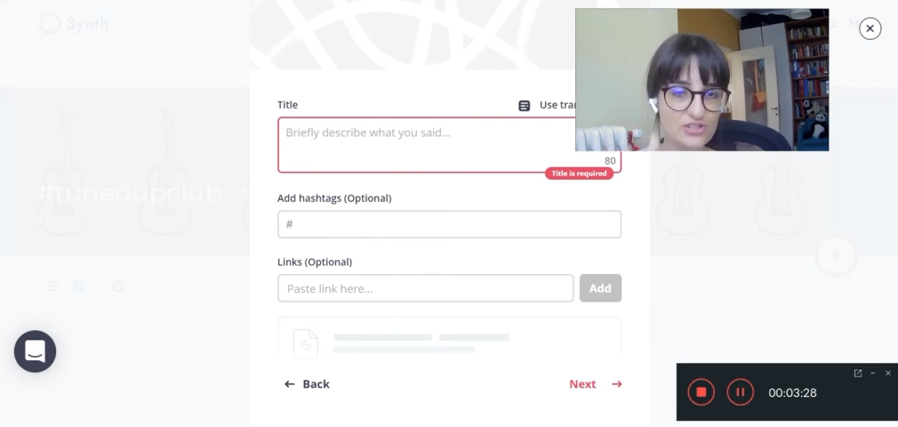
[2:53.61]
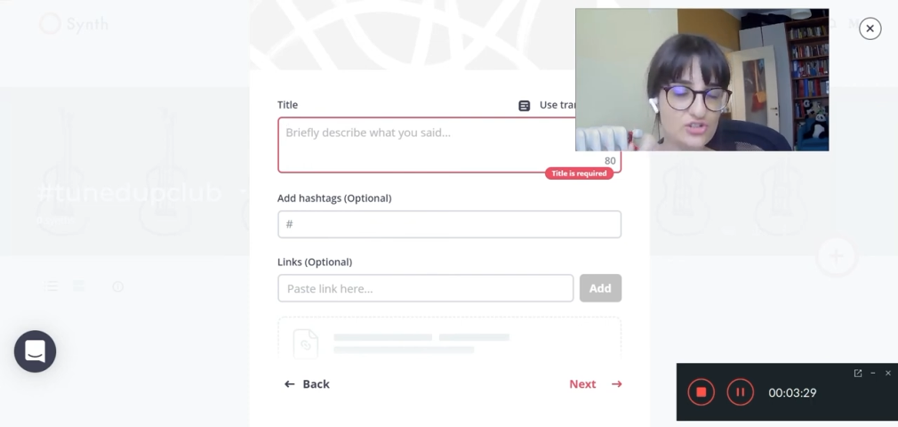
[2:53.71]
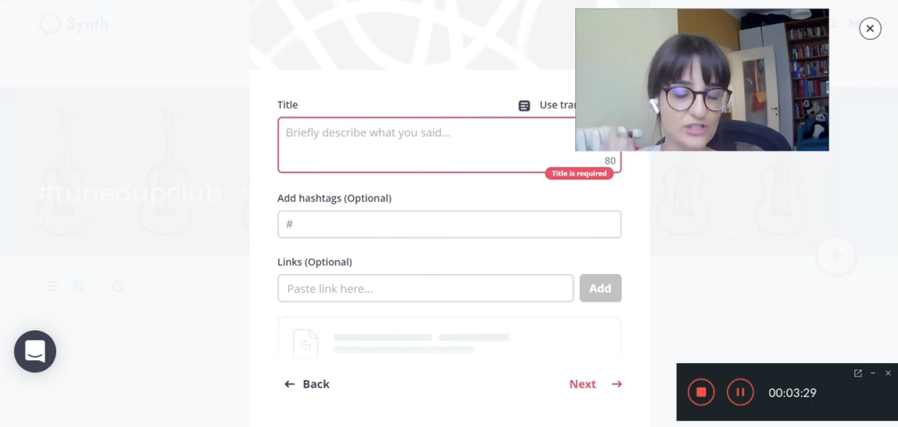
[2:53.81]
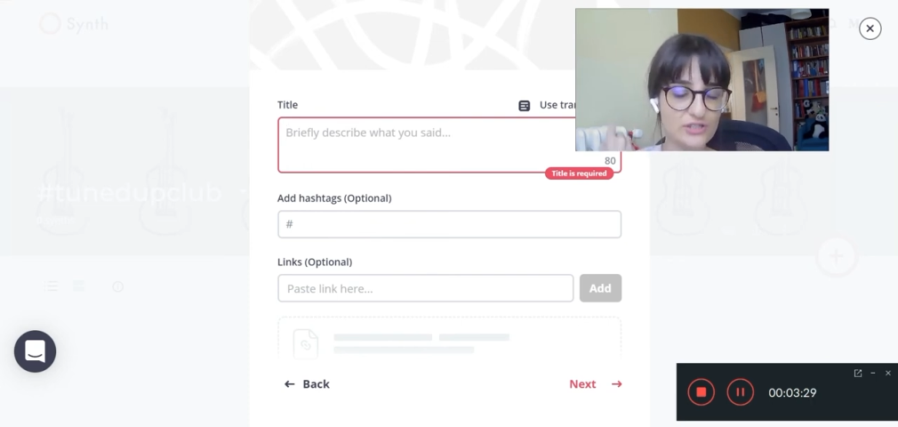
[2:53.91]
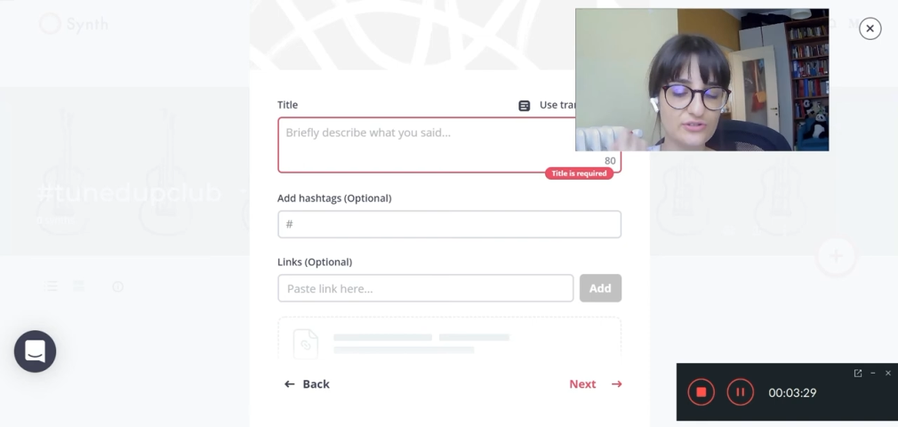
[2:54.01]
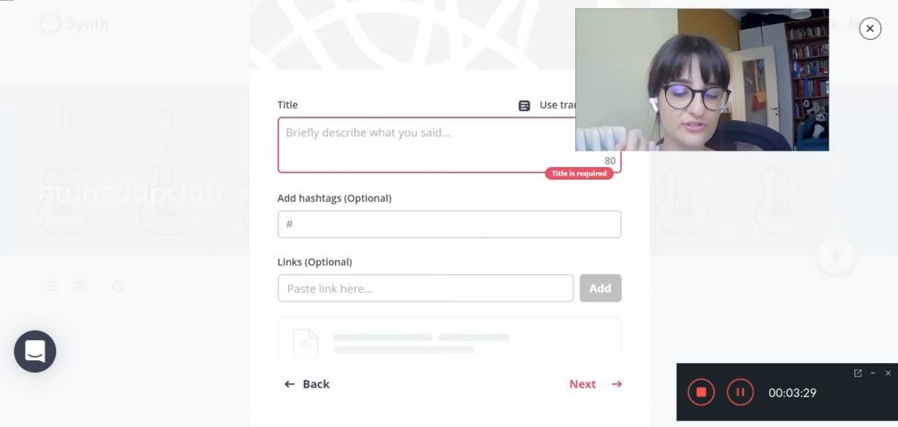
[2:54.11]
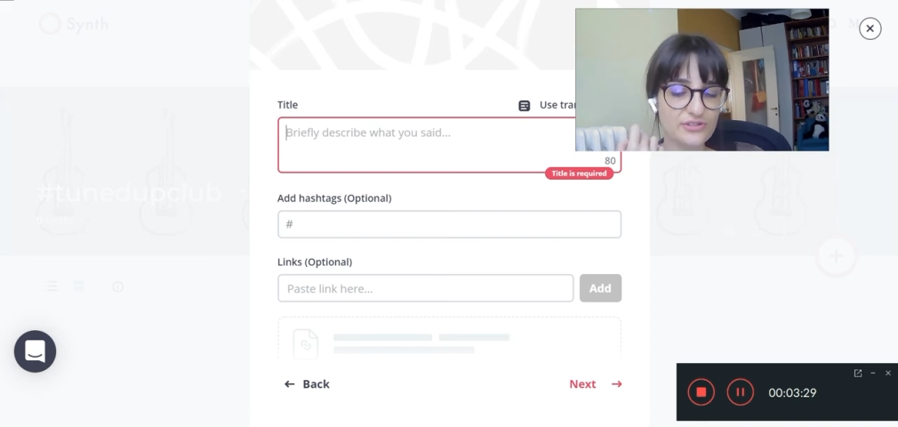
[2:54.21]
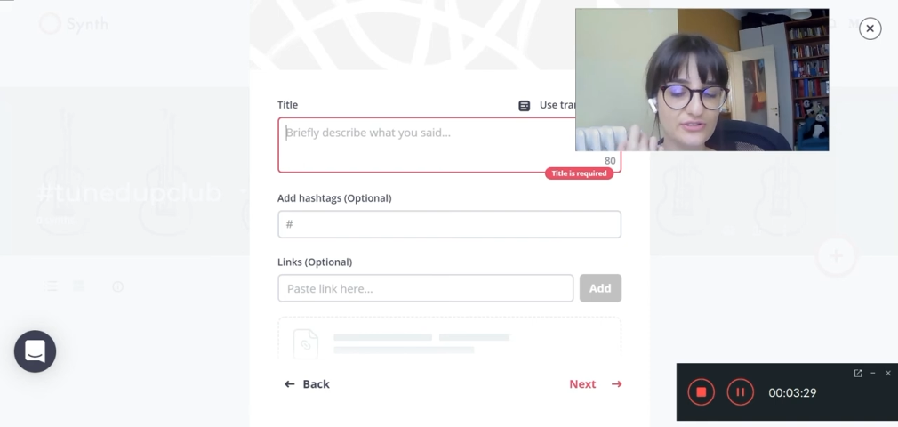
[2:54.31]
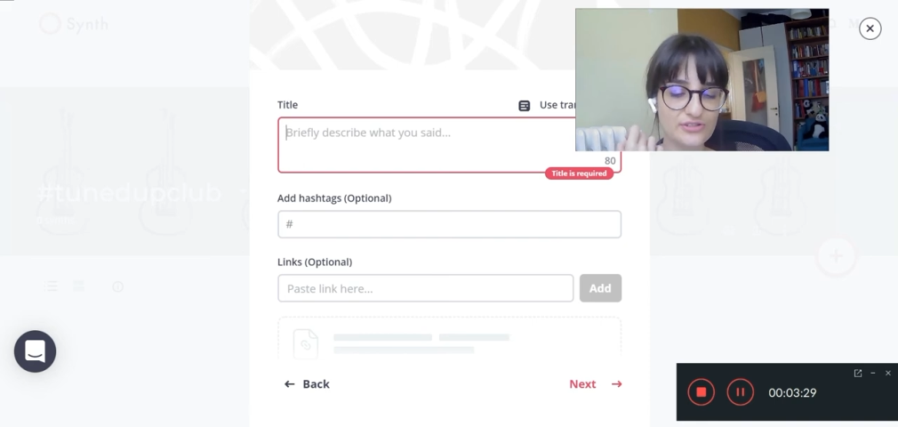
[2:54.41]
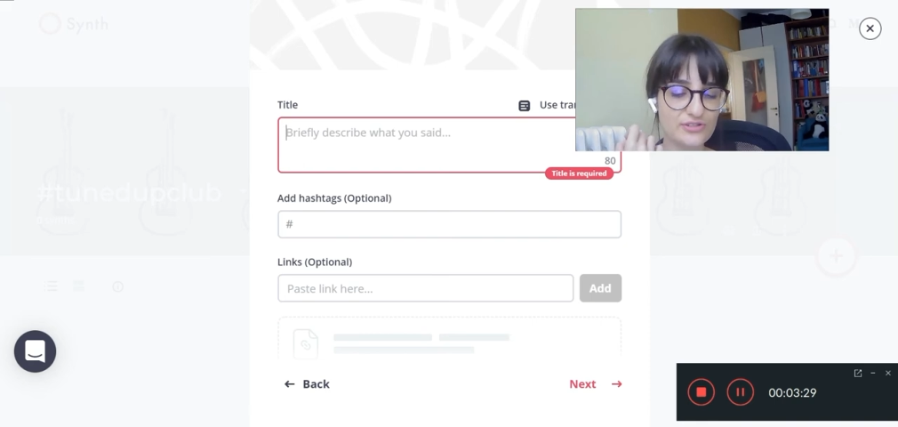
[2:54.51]
trying to
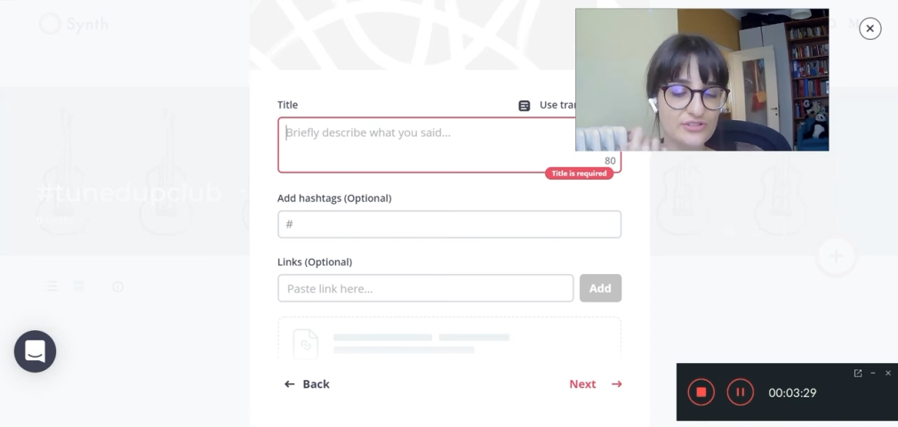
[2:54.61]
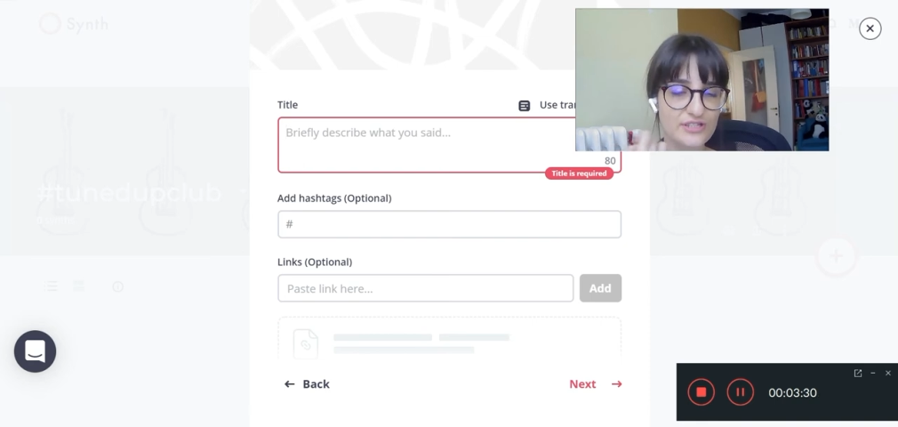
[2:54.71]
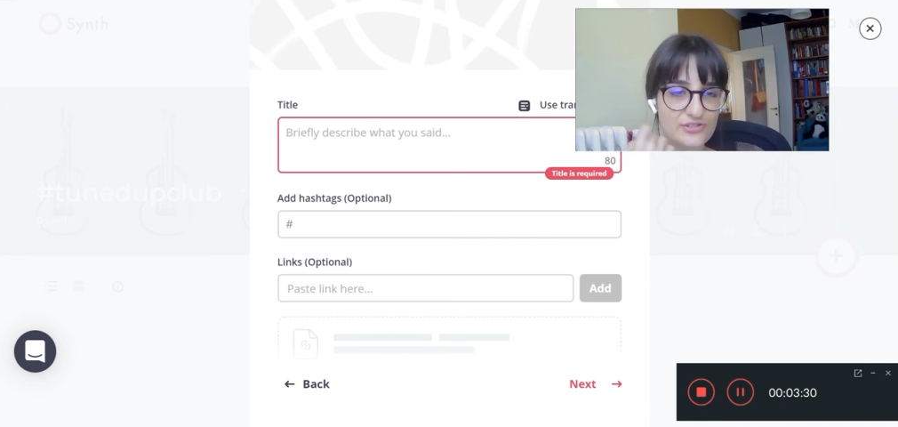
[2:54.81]
translate.